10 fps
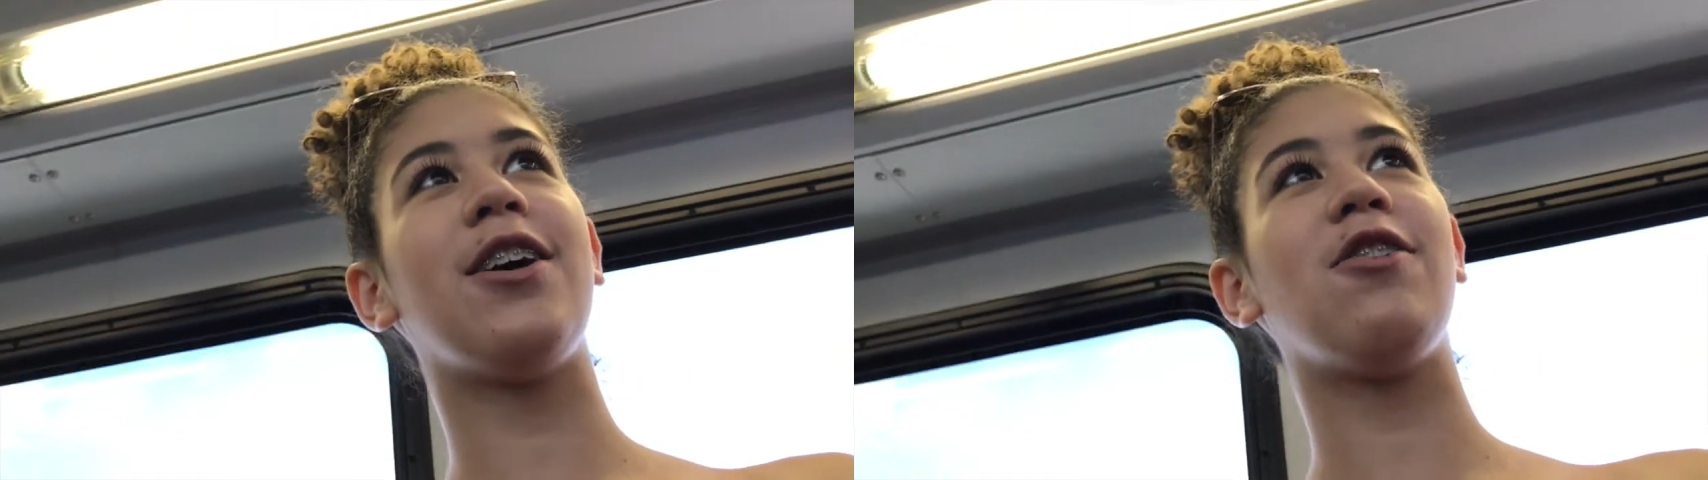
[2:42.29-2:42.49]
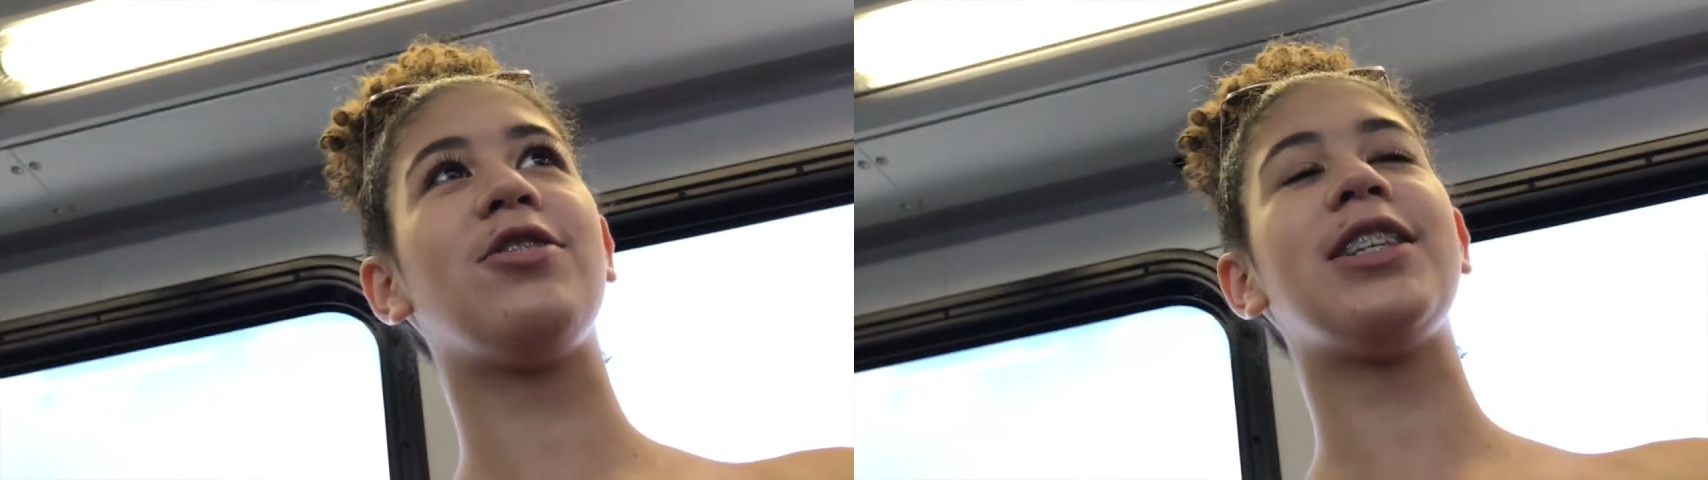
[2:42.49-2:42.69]

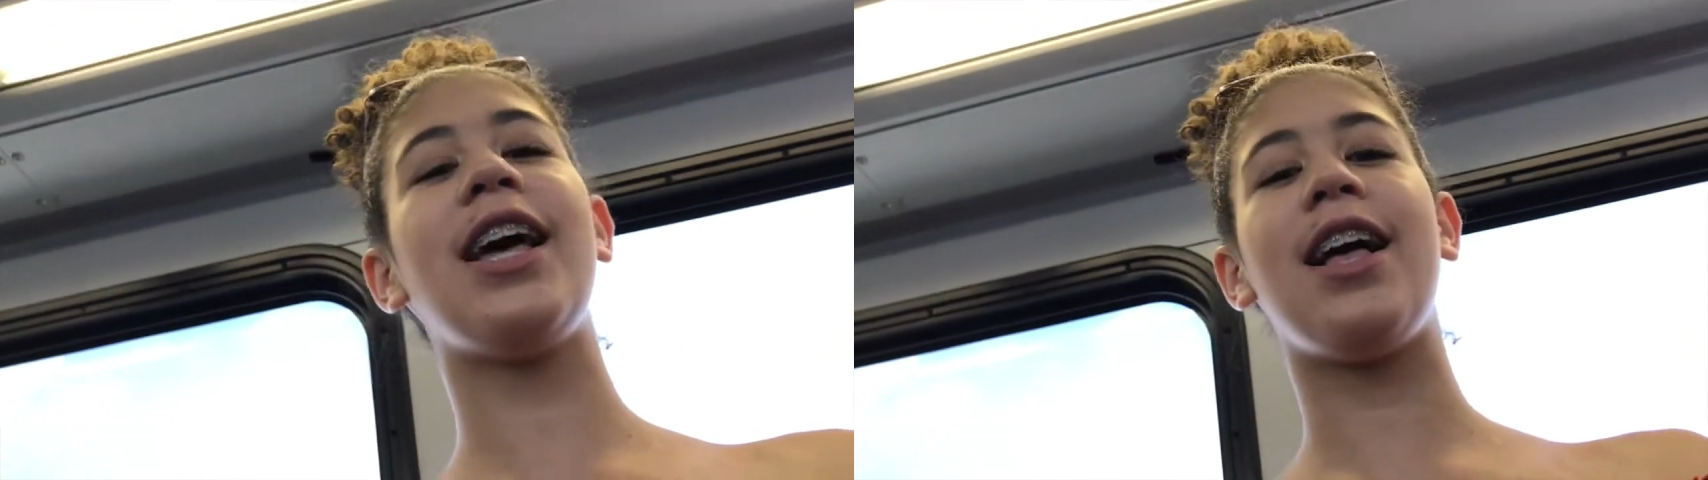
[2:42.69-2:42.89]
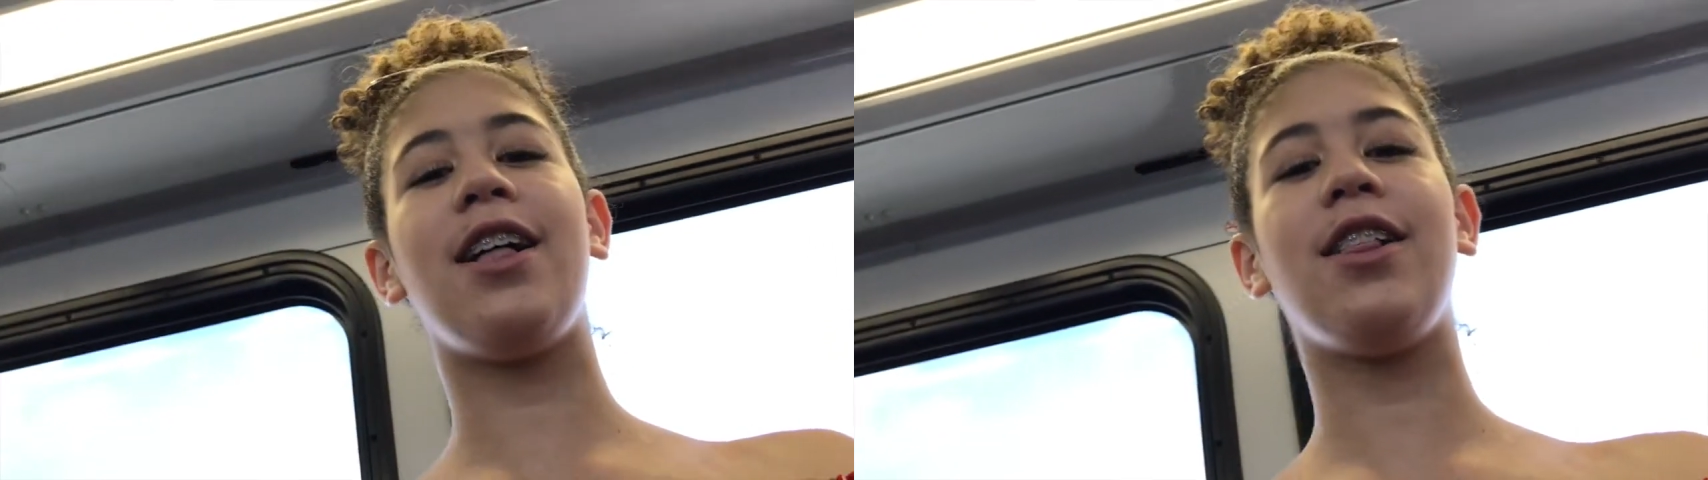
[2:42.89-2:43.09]

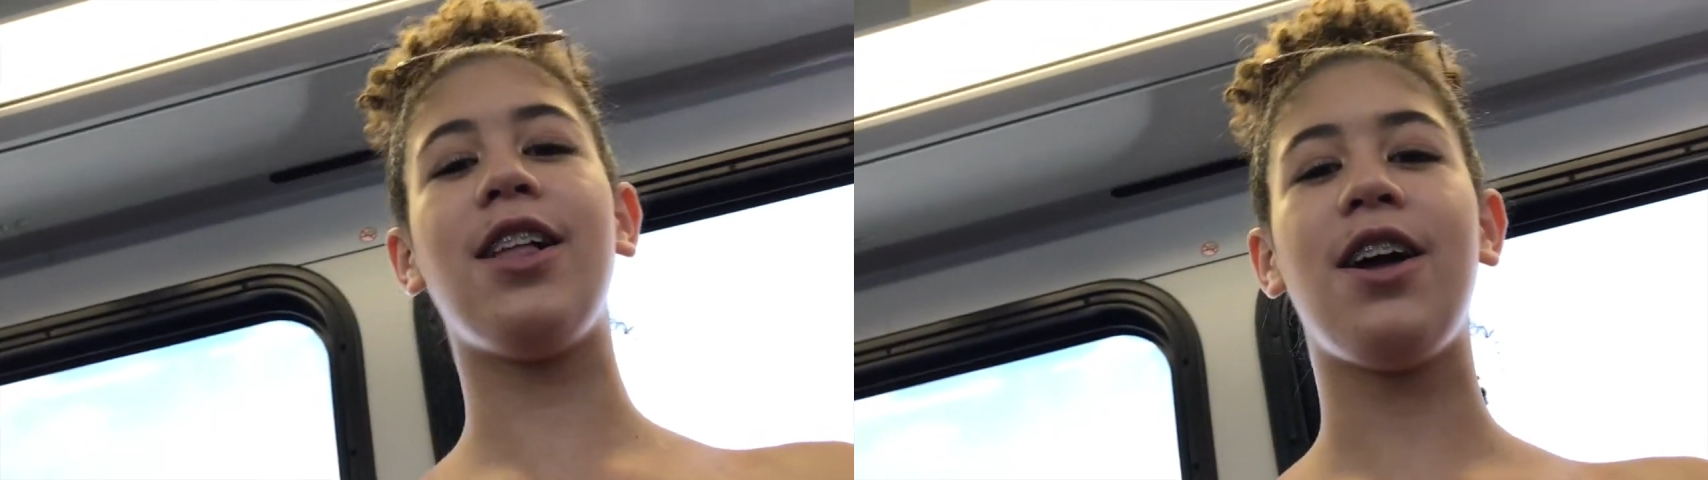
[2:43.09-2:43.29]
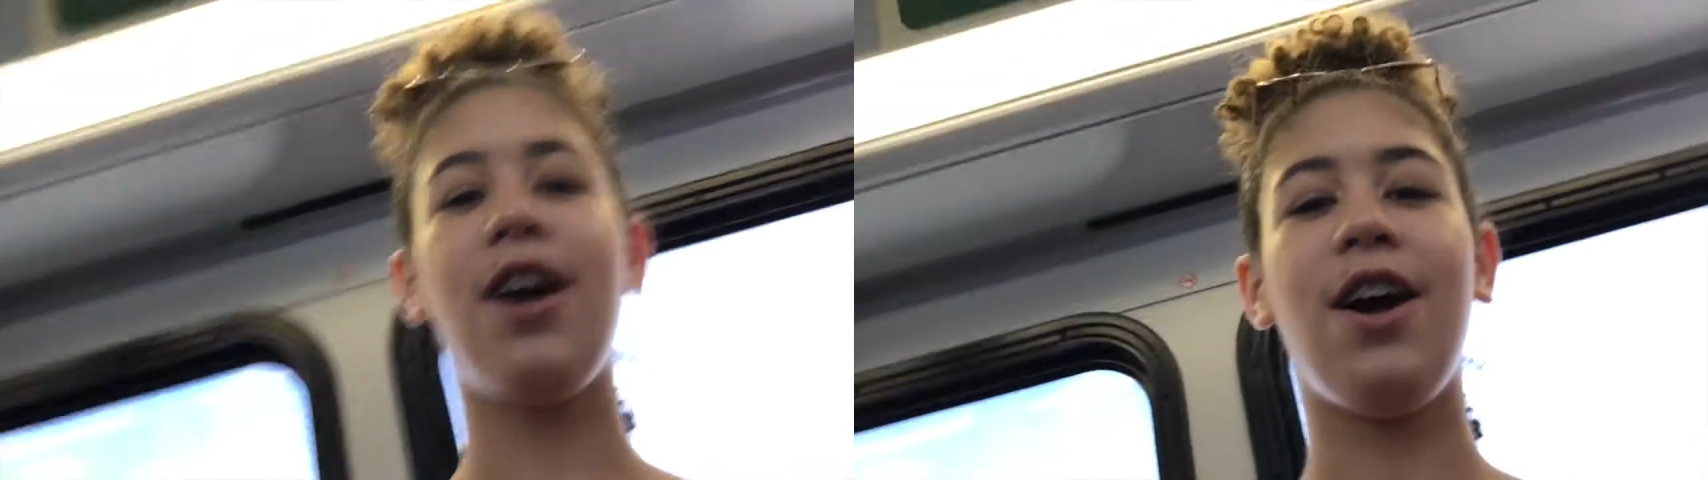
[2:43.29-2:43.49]
hotel
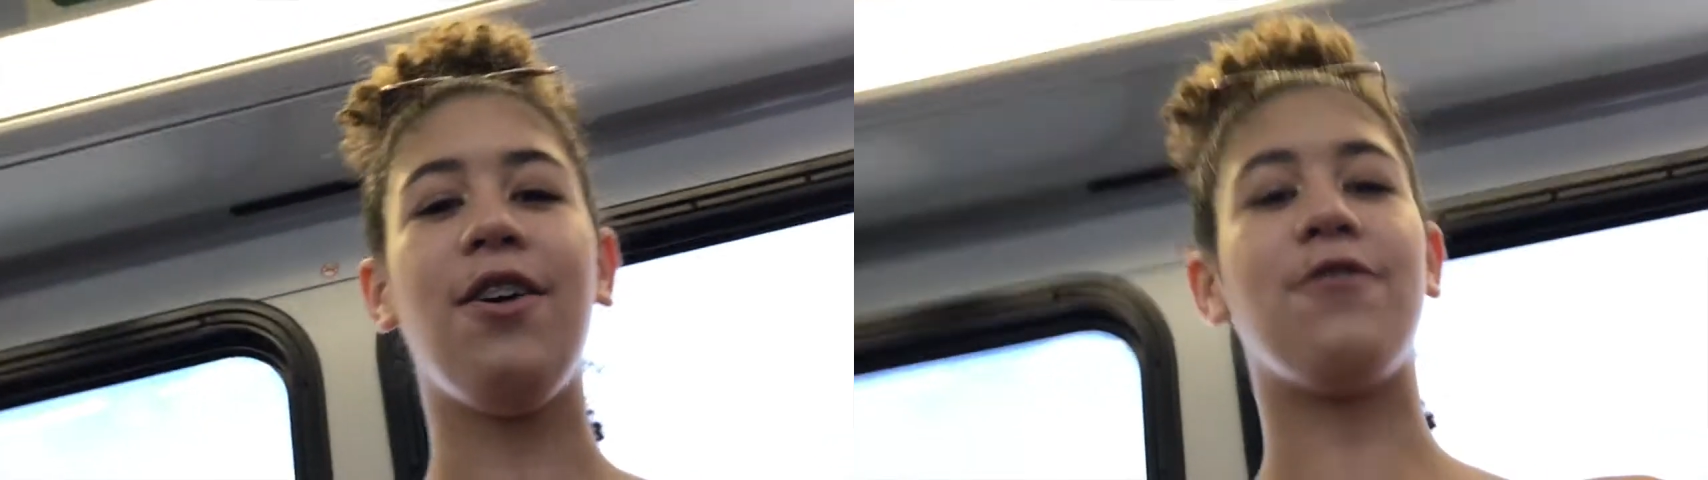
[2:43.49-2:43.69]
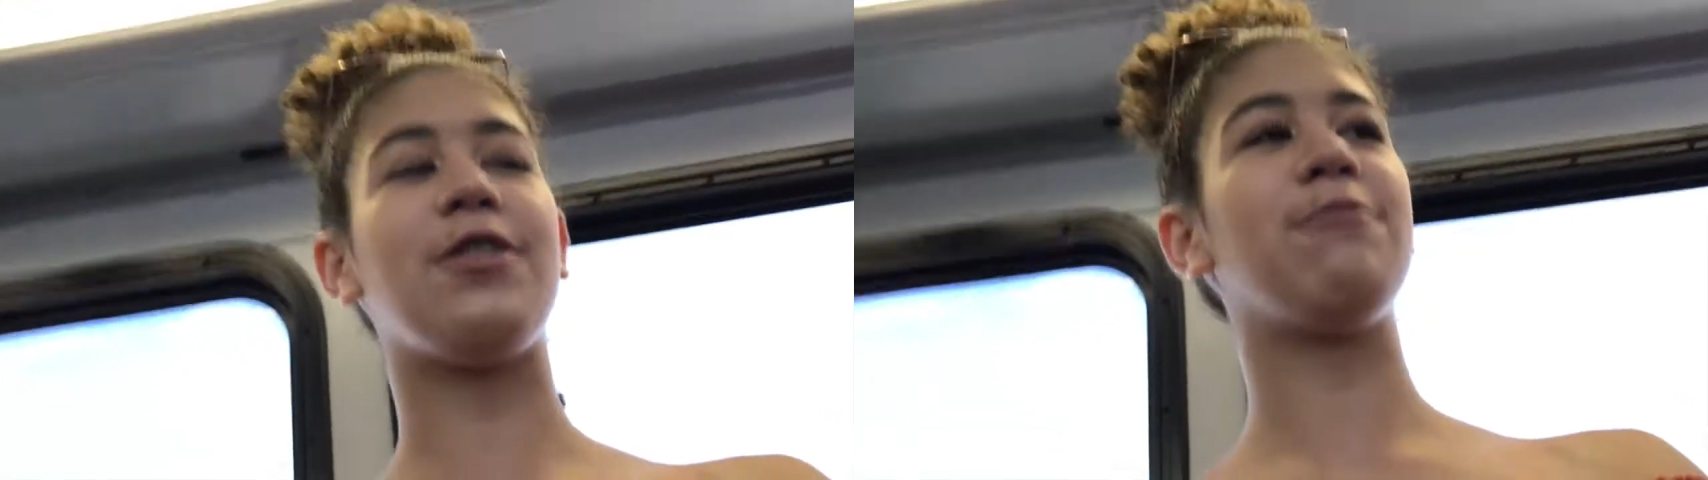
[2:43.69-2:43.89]

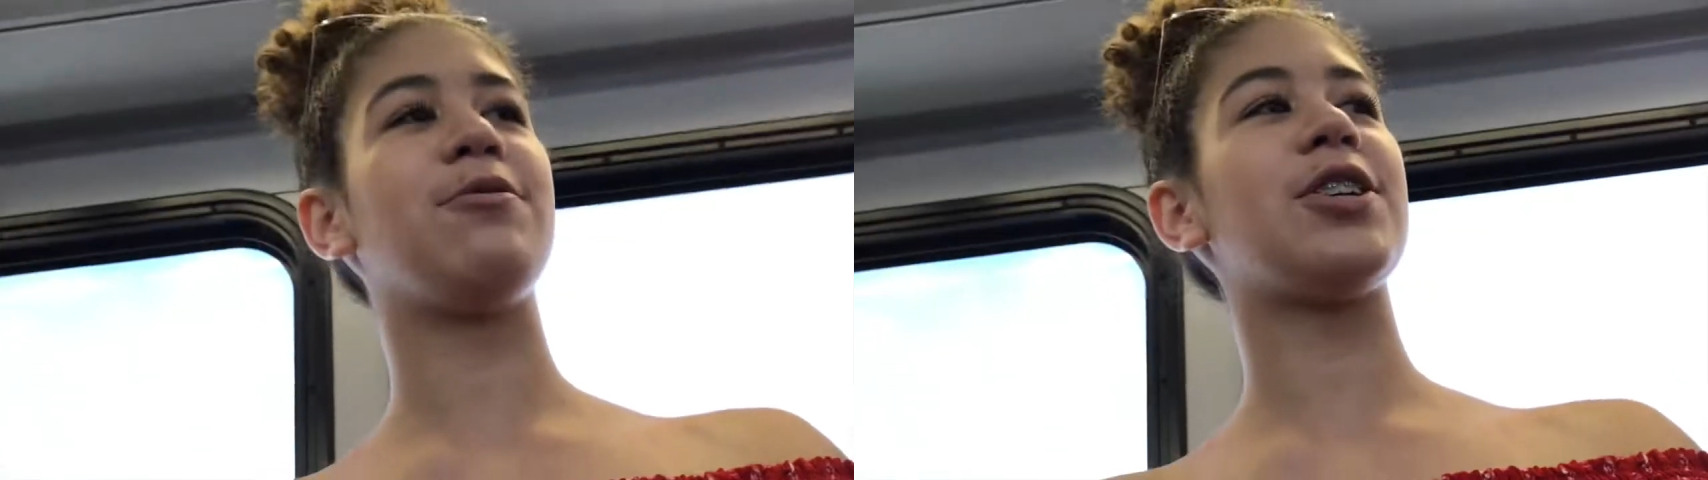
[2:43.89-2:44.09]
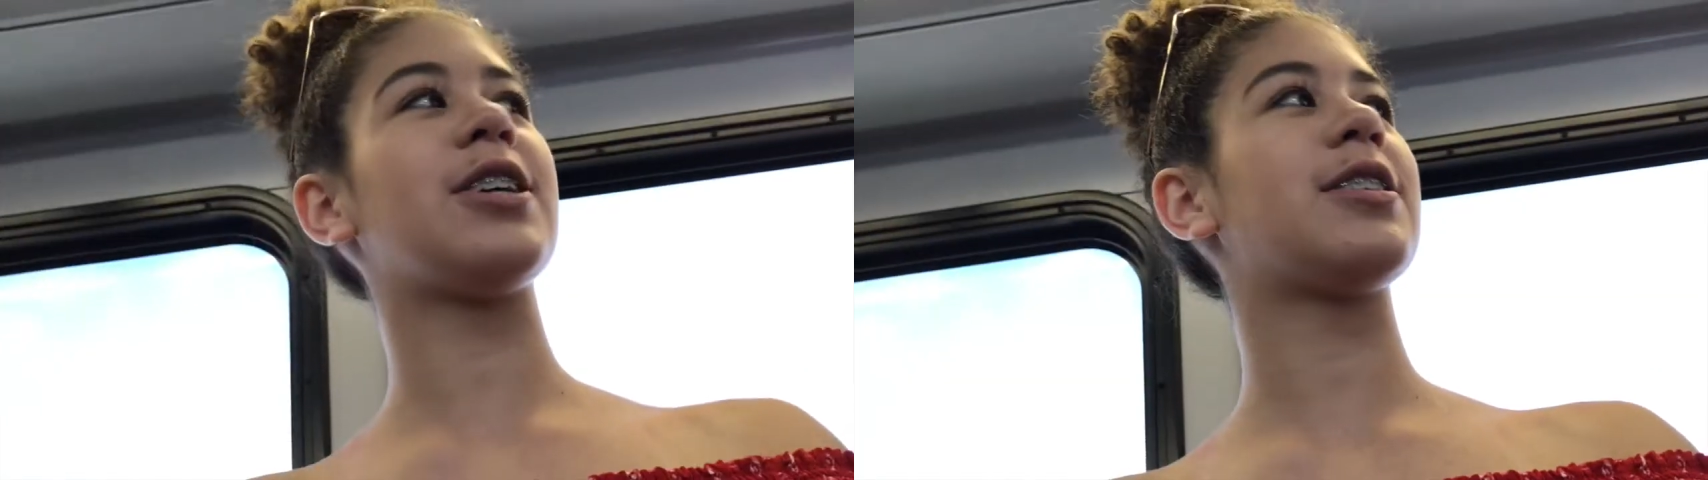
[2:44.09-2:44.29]

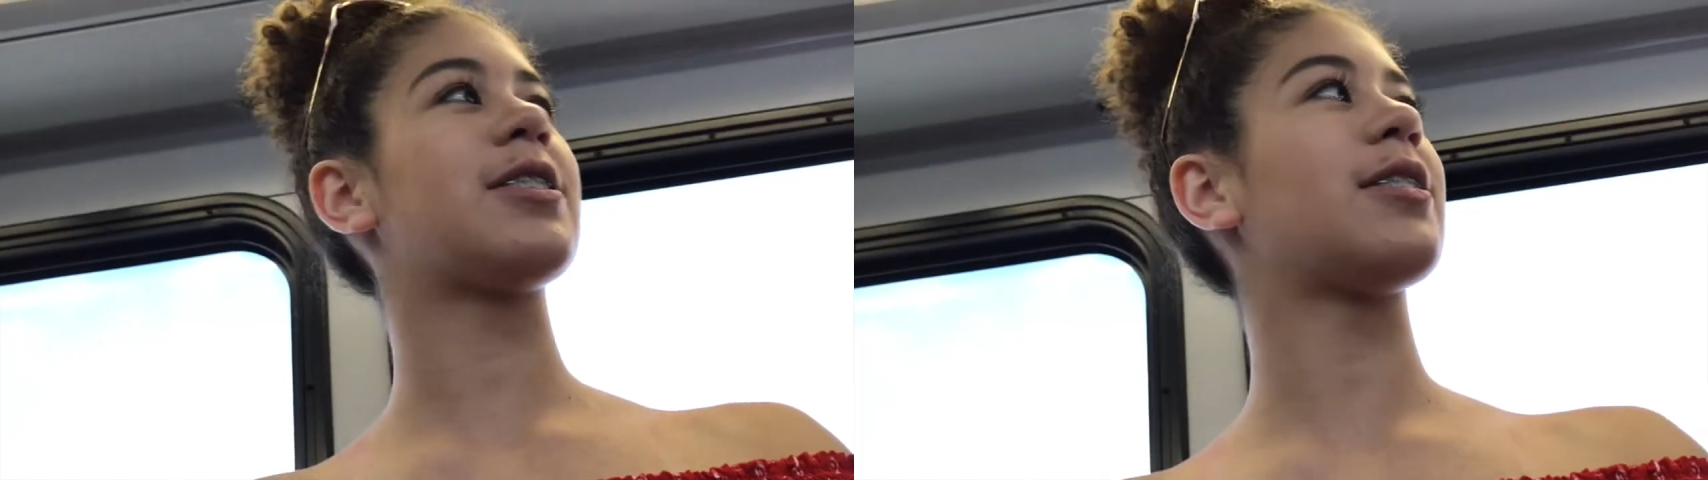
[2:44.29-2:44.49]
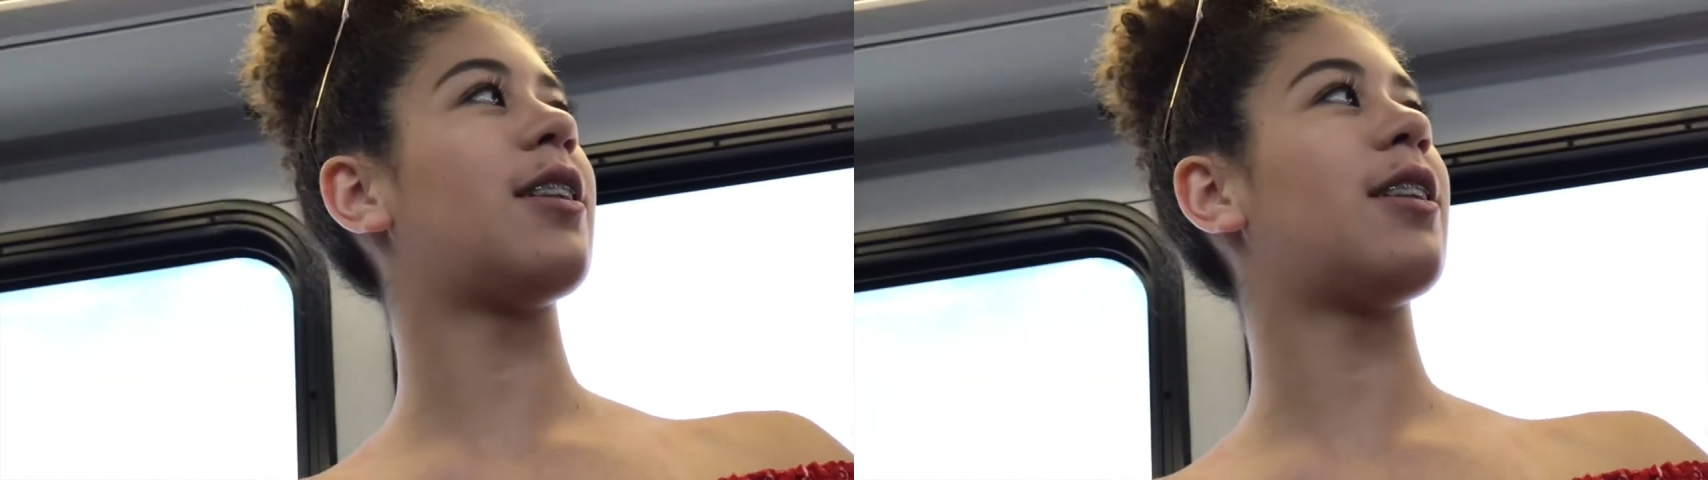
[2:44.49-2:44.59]
from just